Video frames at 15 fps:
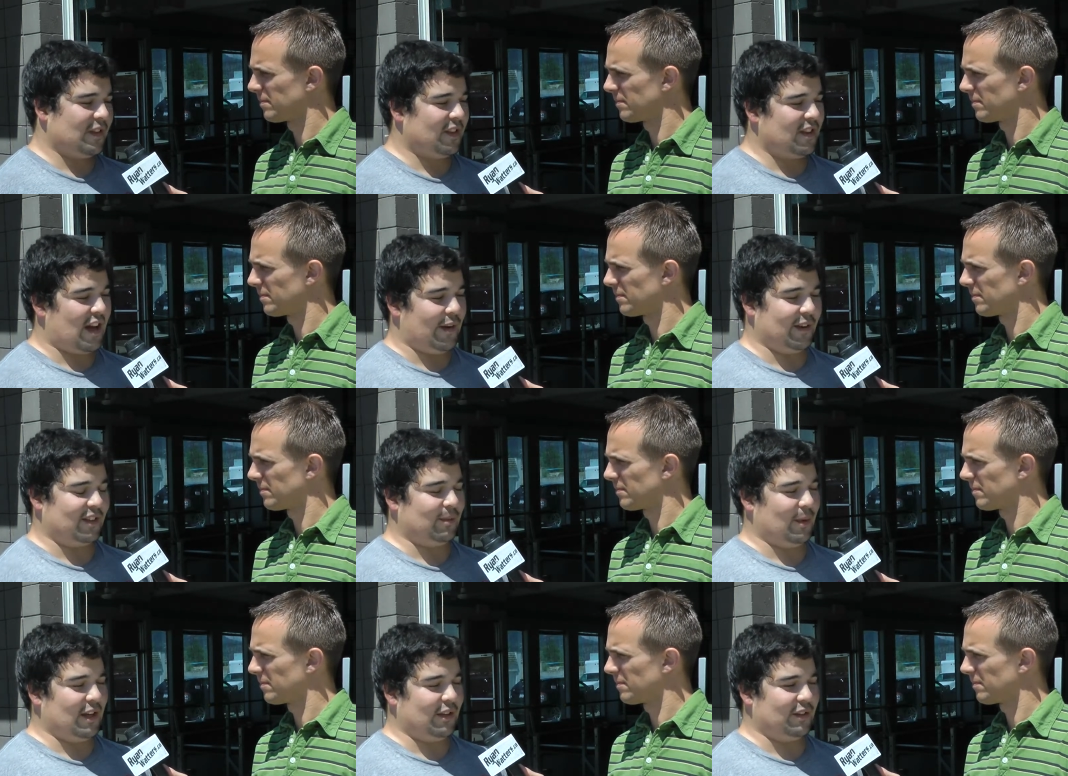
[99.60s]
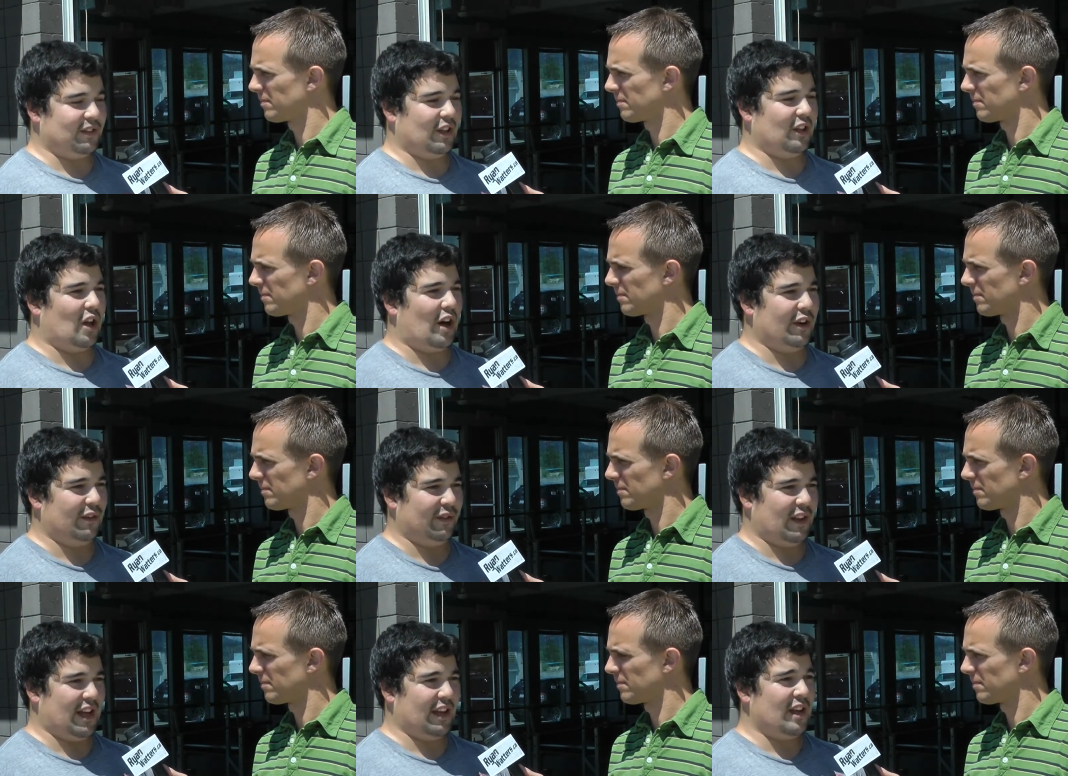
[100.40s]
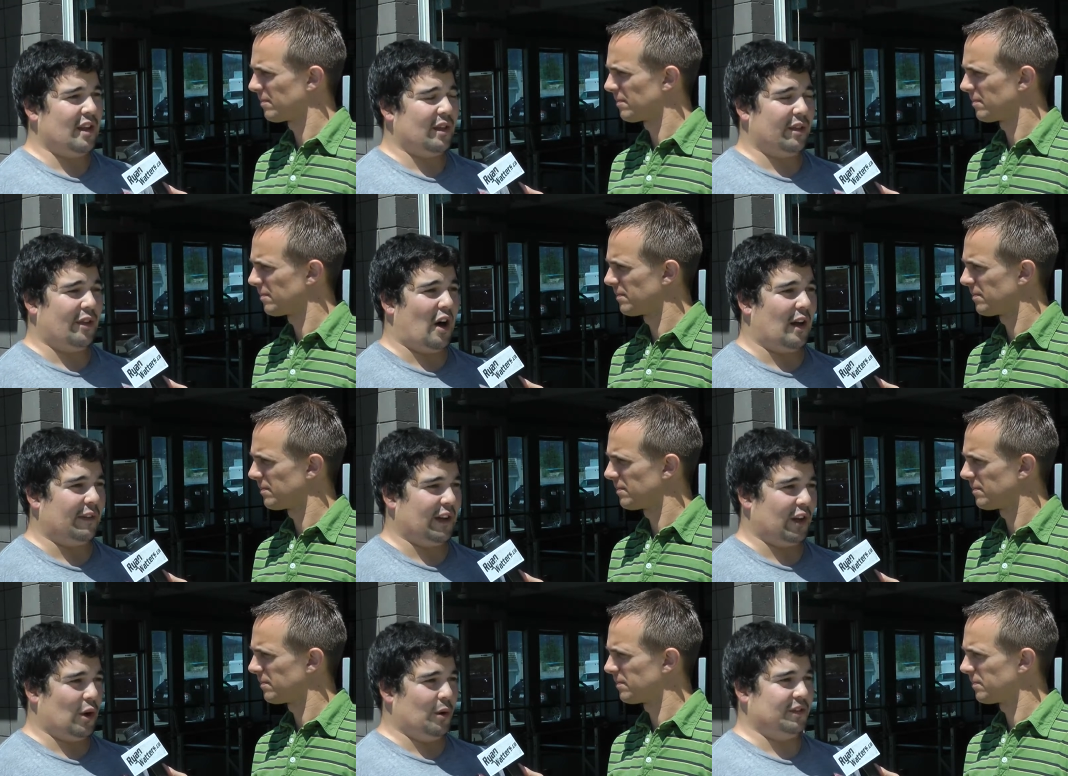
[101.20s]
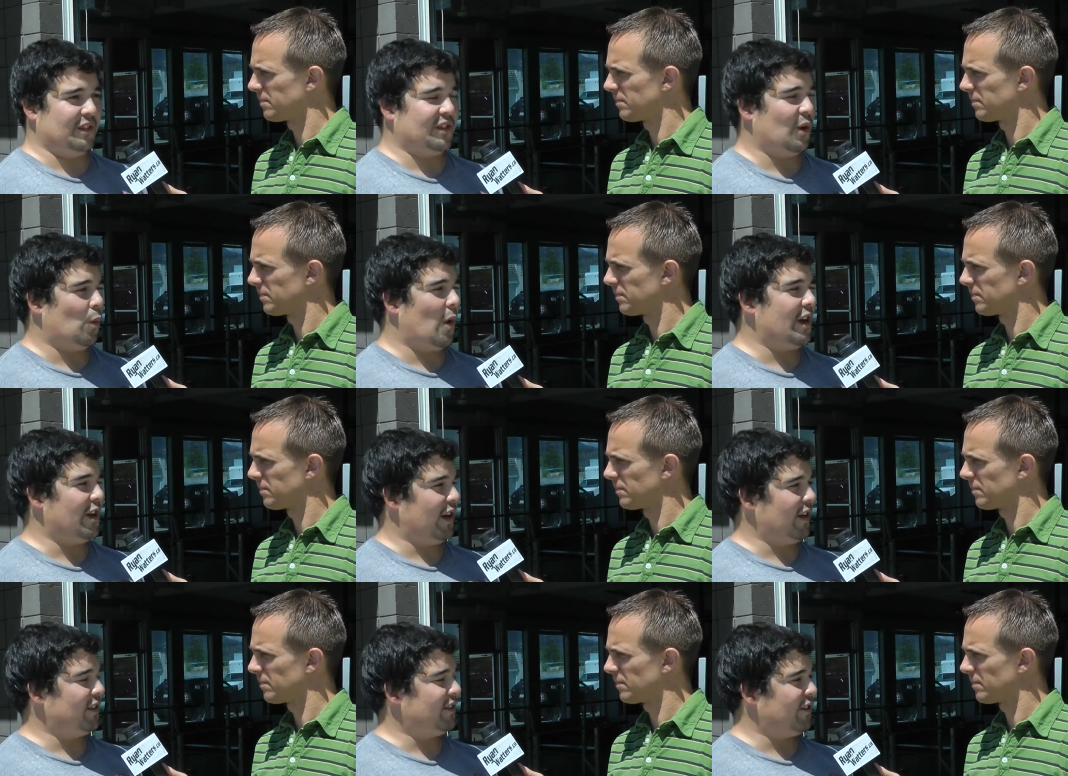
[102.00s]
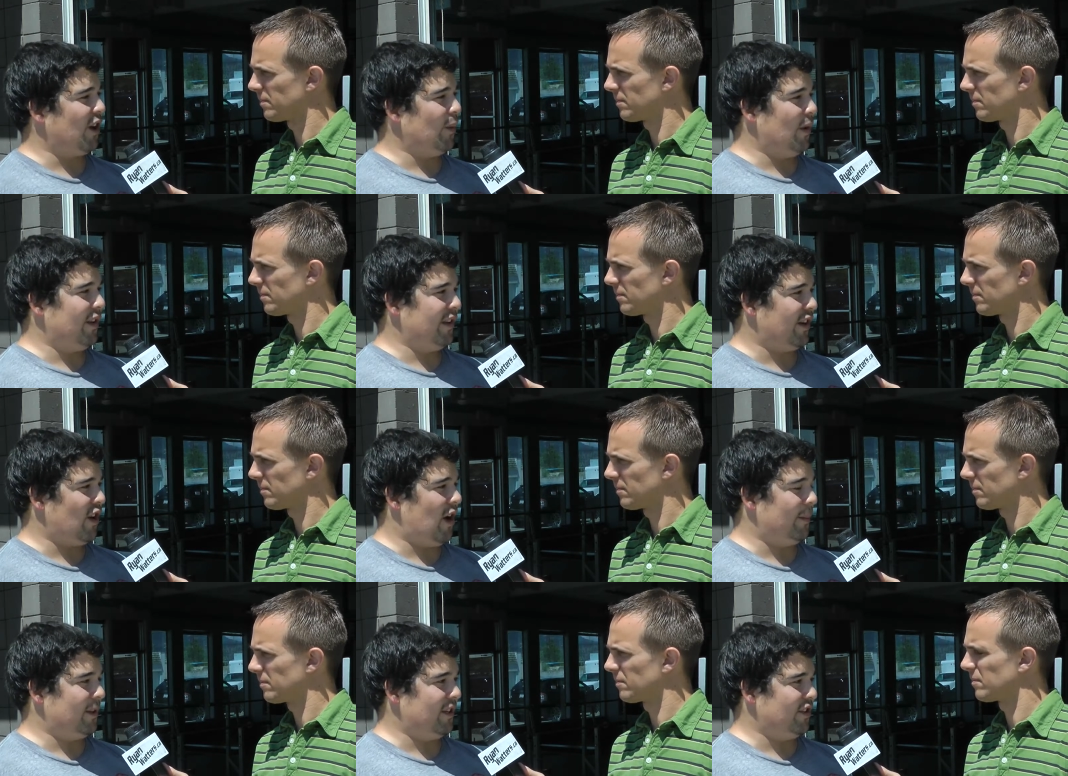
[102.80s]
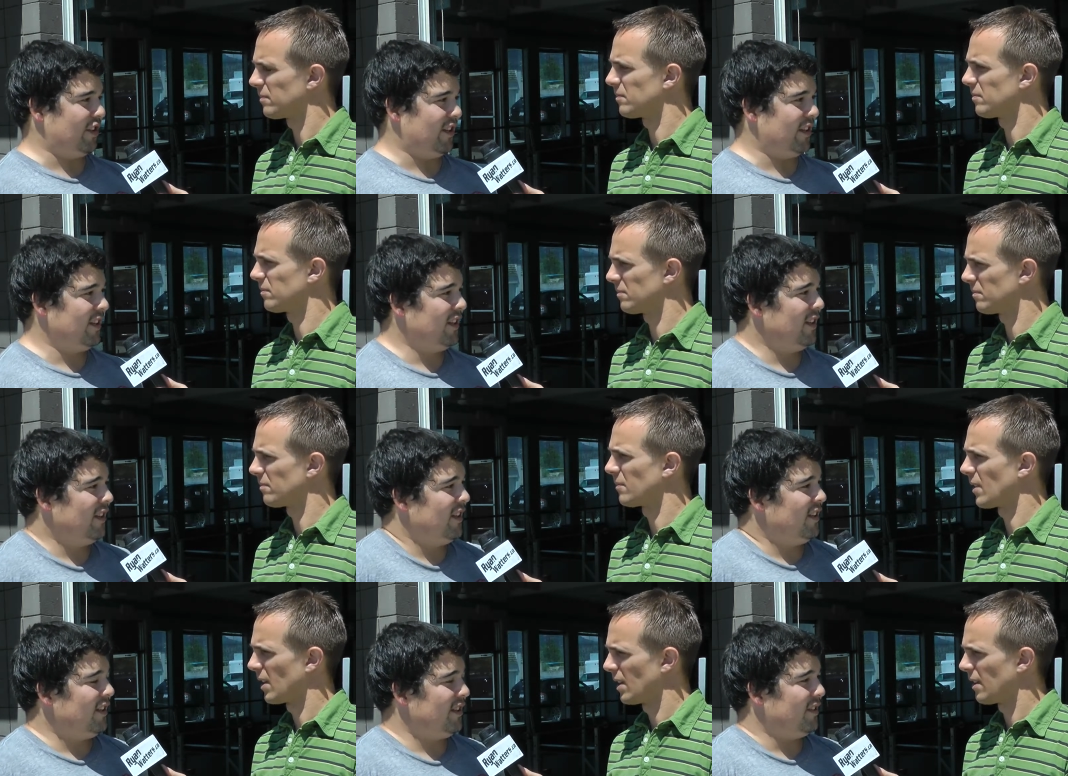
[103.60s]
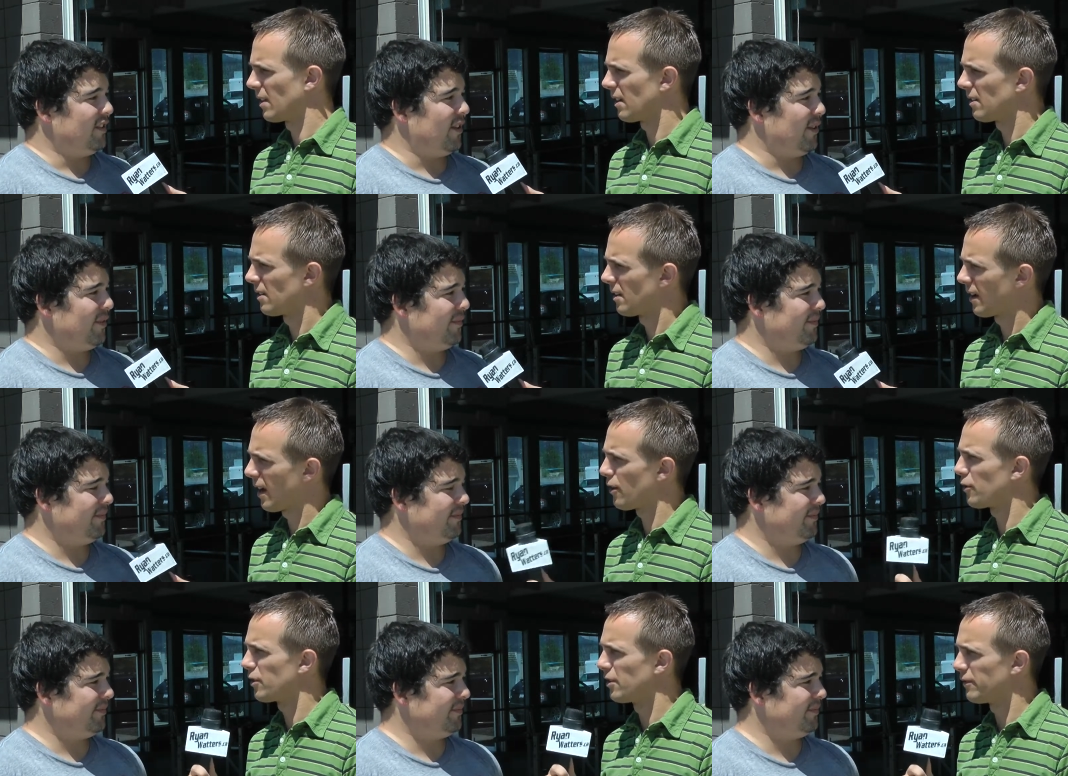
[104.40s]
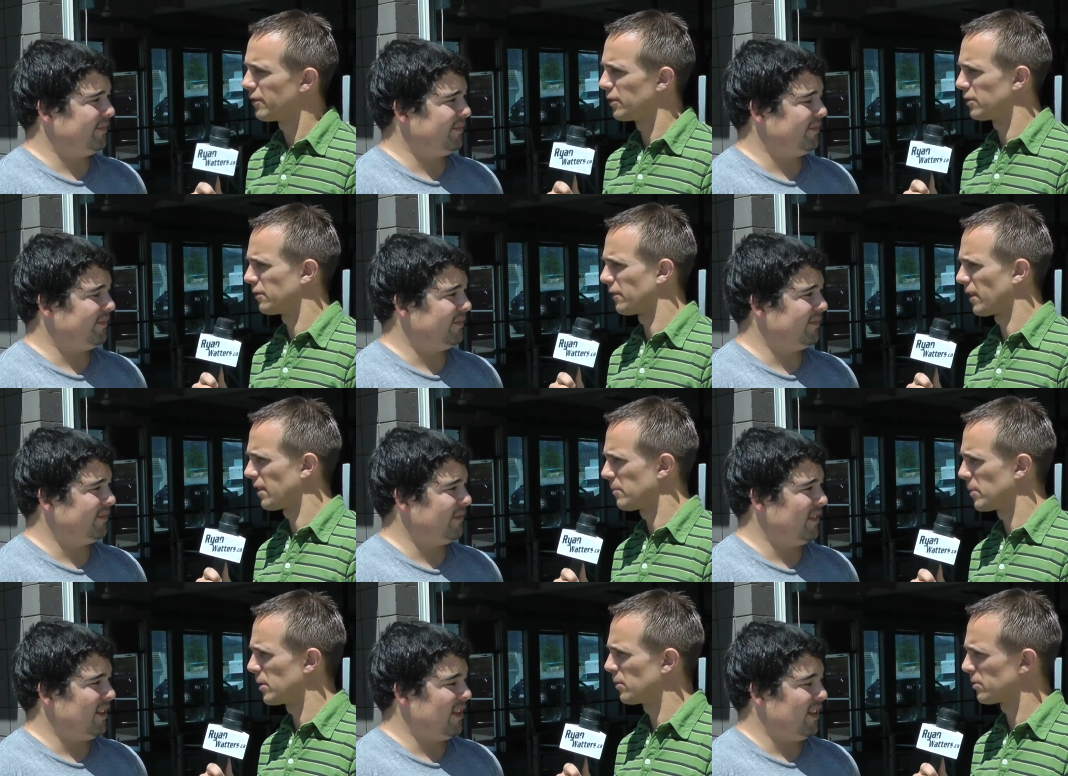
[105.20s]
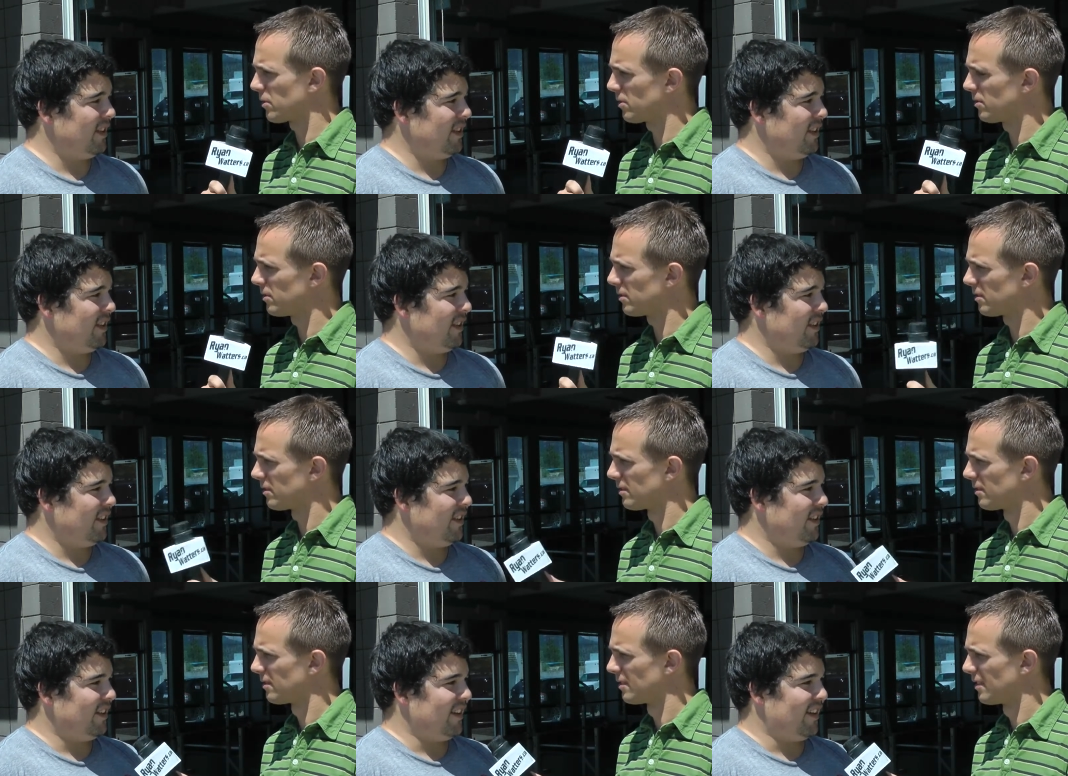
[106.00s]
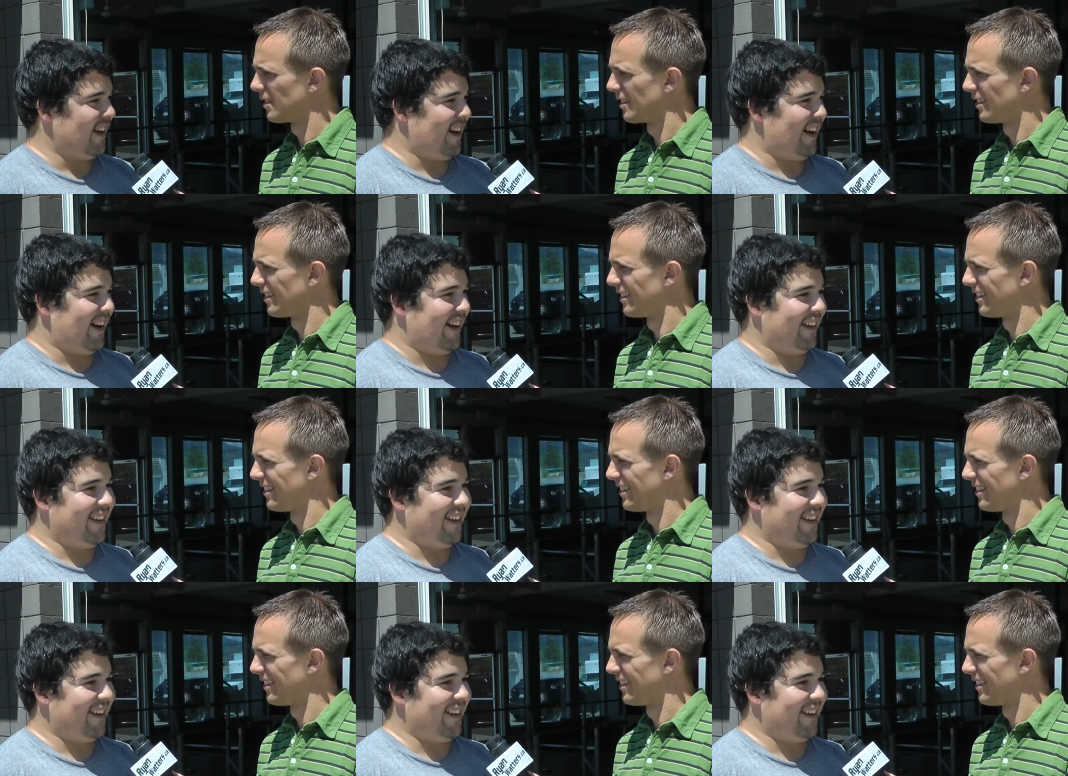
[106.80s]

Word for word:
Speaker 1: how to explain it? There's a lot of like thought that goes into what you're going to start with in a competition. So,
Speaker 2: how good did it feel to finally beat those girls? Uh,